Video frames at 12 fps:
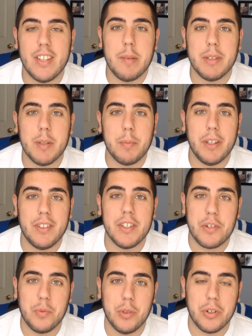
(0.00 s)
the statement that
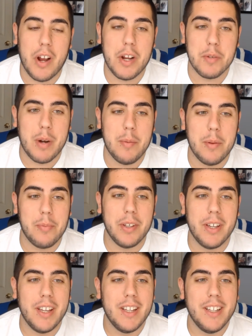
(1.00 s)
PlayStation will crash
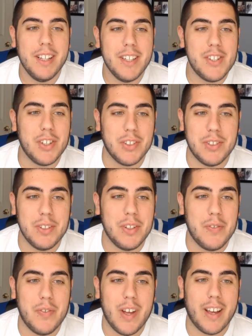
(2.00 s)
probably, just due
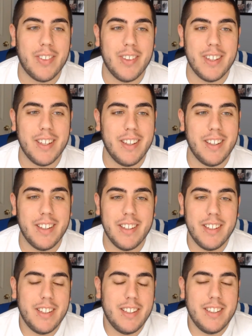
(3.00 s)
to the fact that
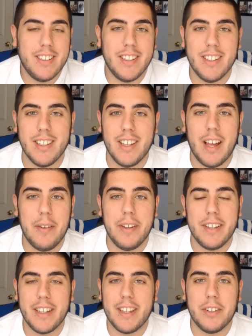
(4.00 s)

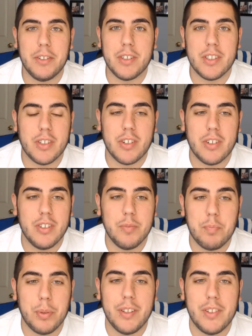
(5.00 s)

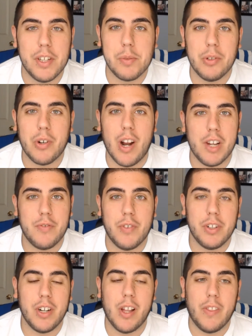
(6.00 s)
PlayStation will crash
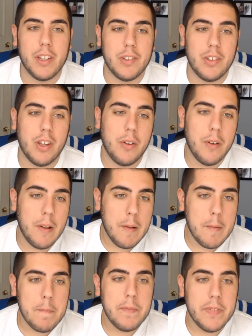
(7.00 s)
for nothing. So
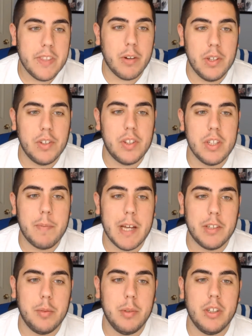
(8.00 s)
there is the
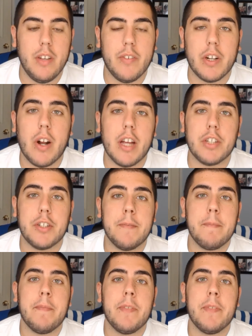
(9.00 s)
possibility of a crash.